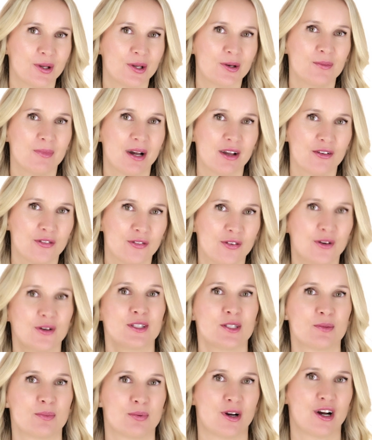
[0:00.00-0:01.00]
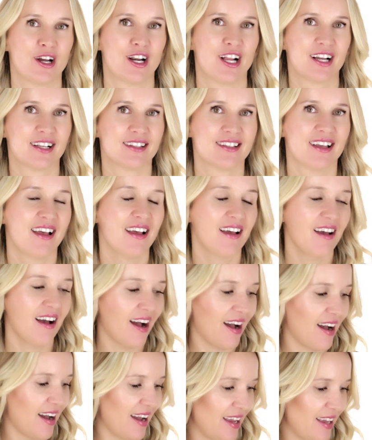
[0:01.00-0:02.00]
you my first product
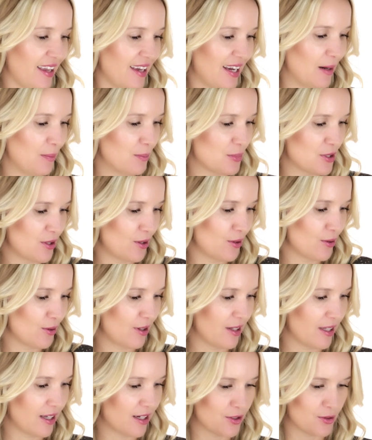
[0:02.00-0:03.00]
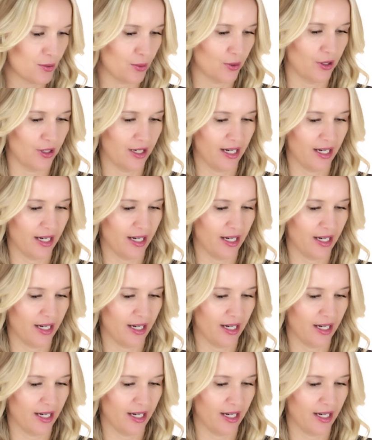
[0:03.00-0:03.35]
I absolutely adore,